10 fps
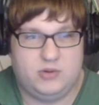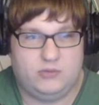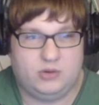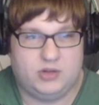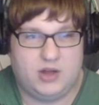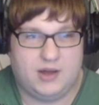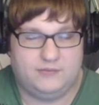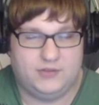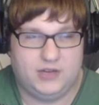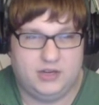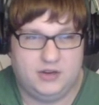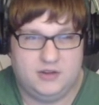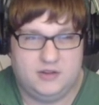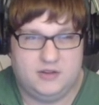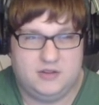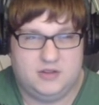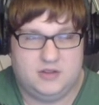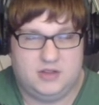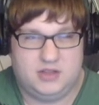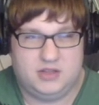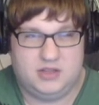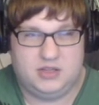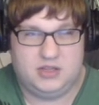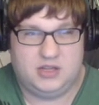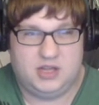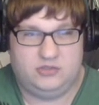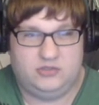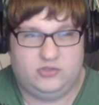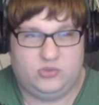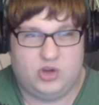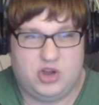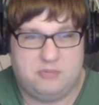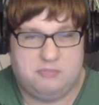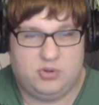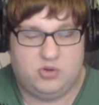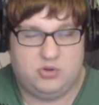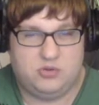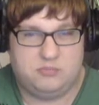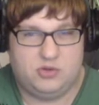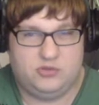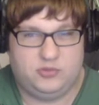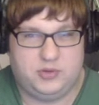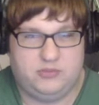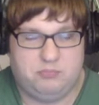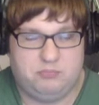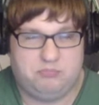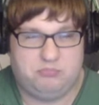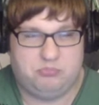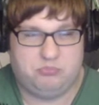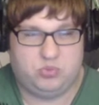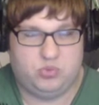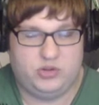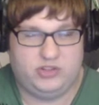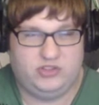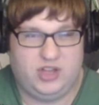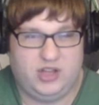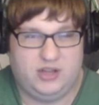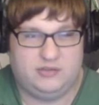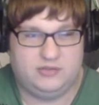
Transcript: for a Koffing. Uh, I'll just throw out Bolt. Bolt's pretty, pretty tough.